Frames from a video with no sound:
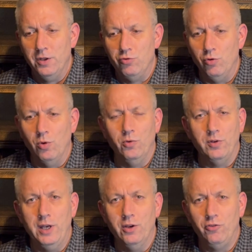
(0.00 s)
Trudeau's
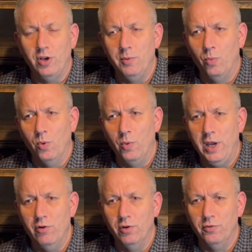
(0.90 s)
leadership. Will
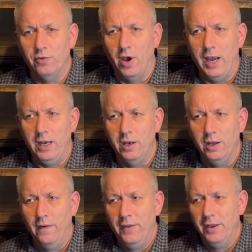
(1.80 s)
he resign?
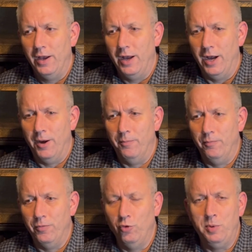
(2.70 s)

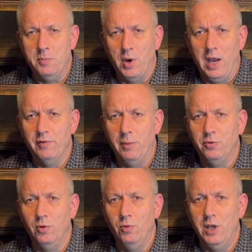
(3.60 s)
Those people have
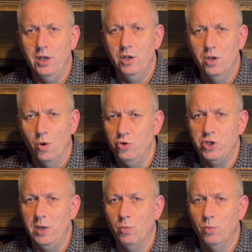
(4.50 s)
absolutely no shame